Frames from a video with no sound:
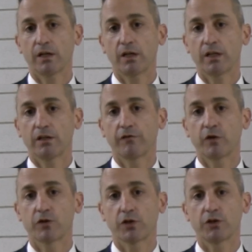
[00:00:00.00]
in the
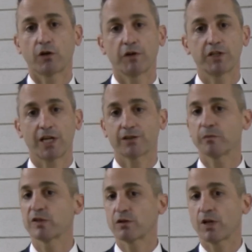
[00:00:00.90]
future, you can reach out to
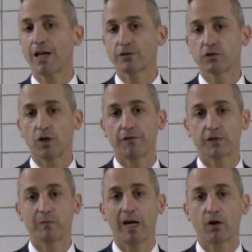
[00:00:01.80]
Mr. Lasso's
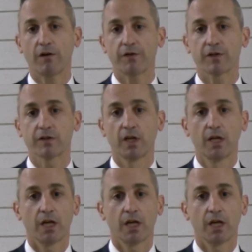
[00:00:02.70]
office, my office,